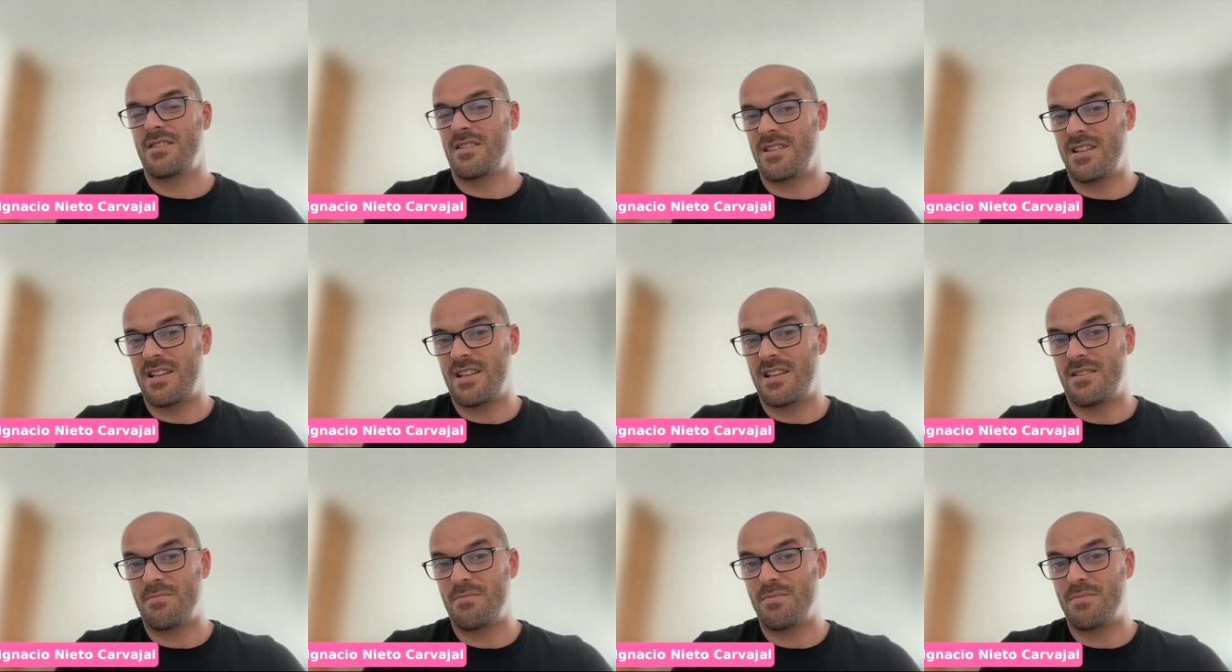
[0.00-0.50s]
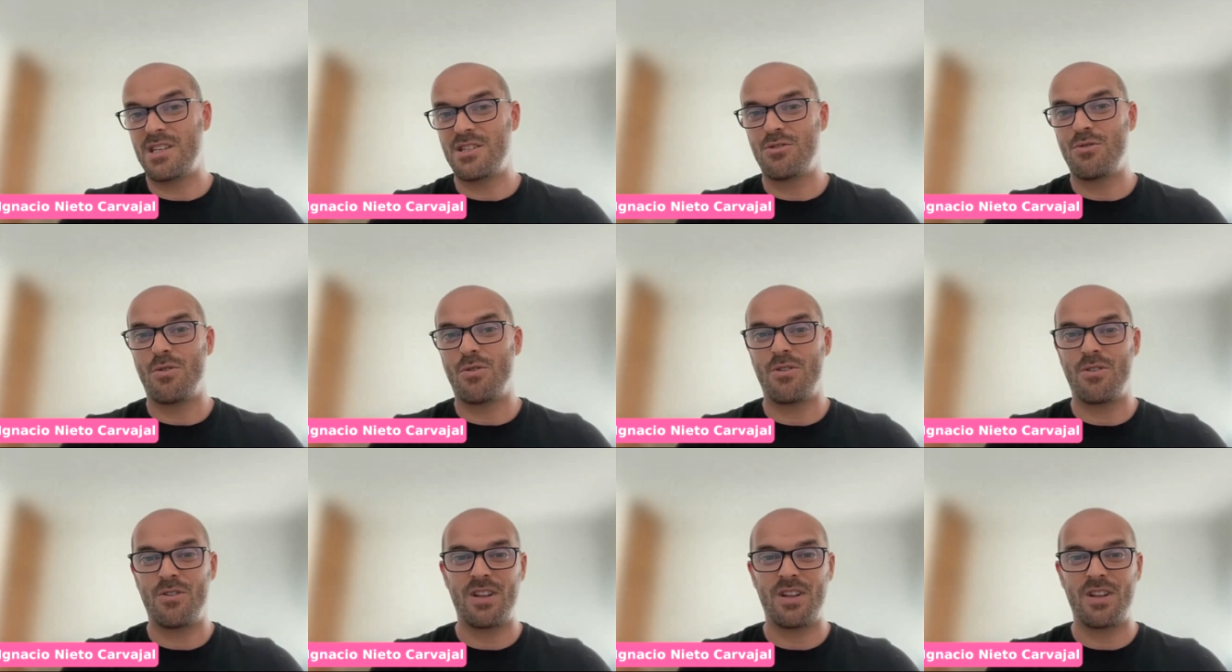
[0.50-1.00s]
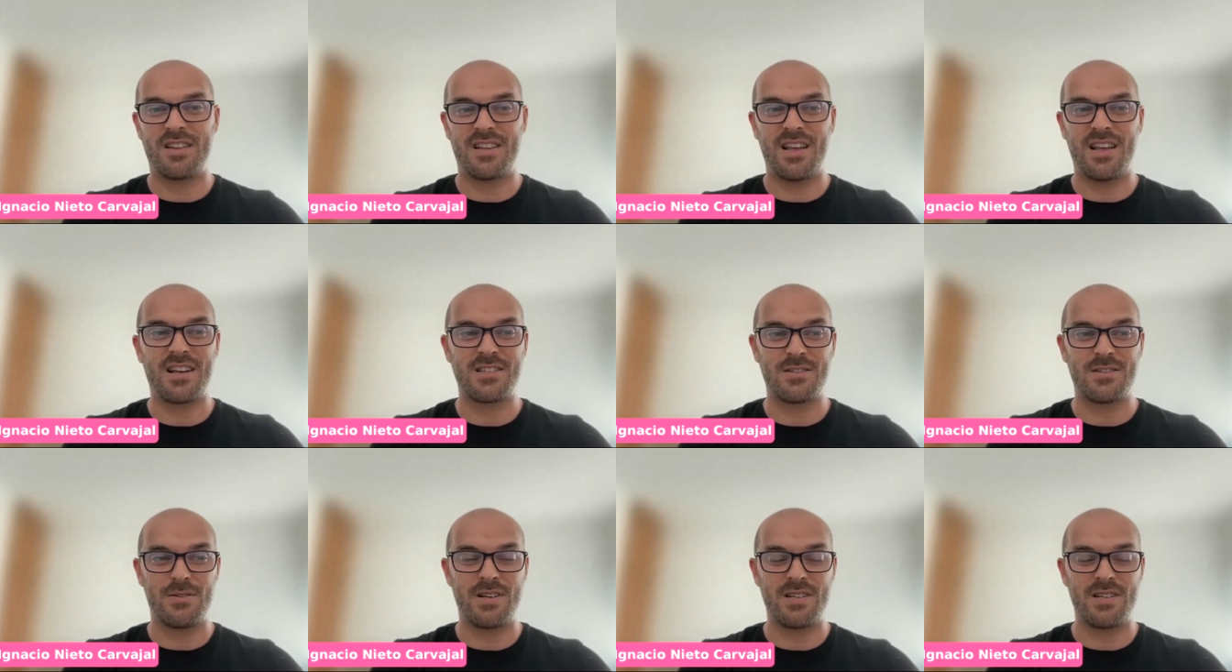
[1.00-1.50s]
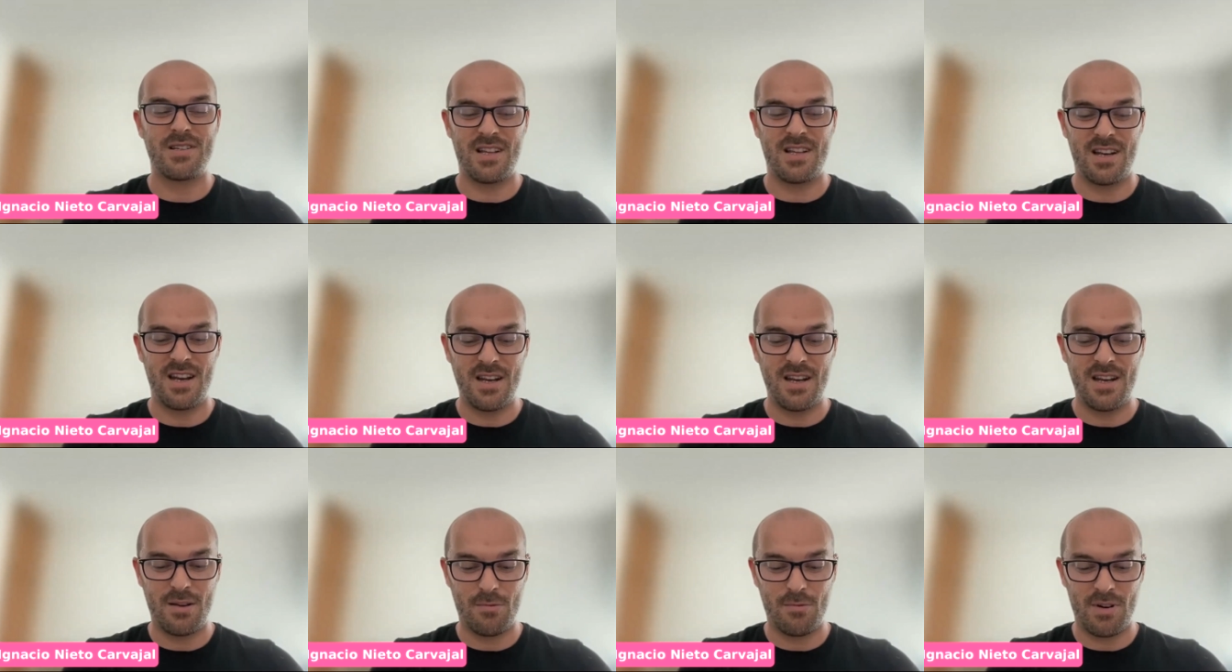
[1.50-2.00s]
that means you're not a tax resident
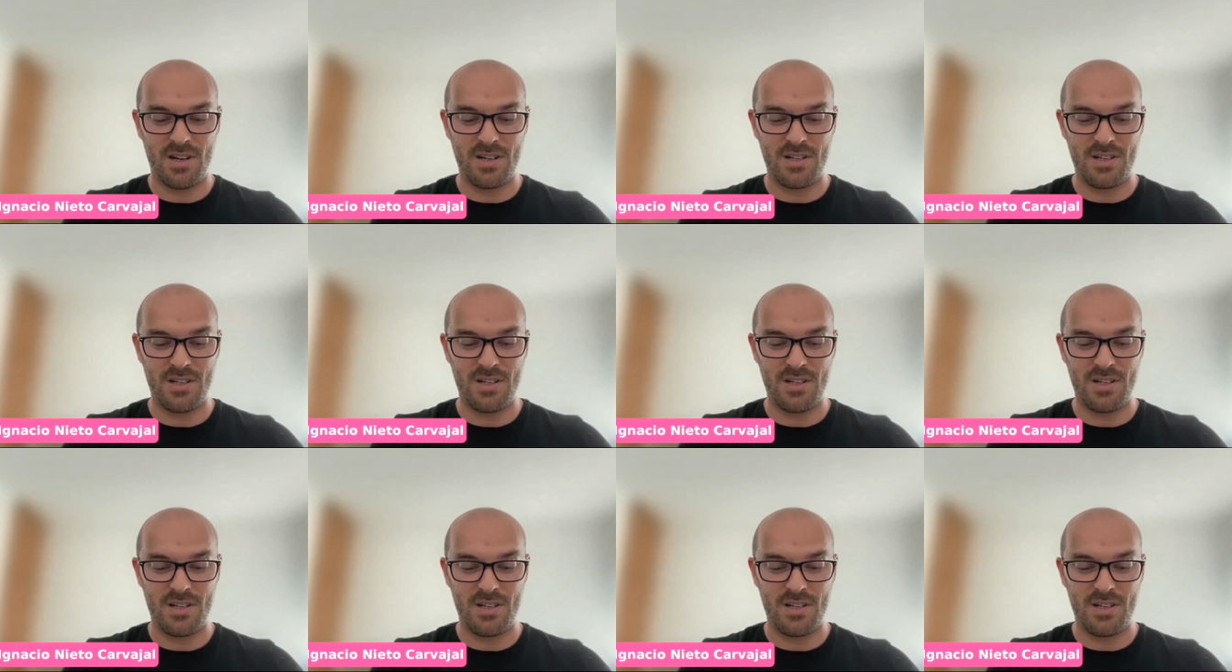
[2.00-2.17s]
anywhere.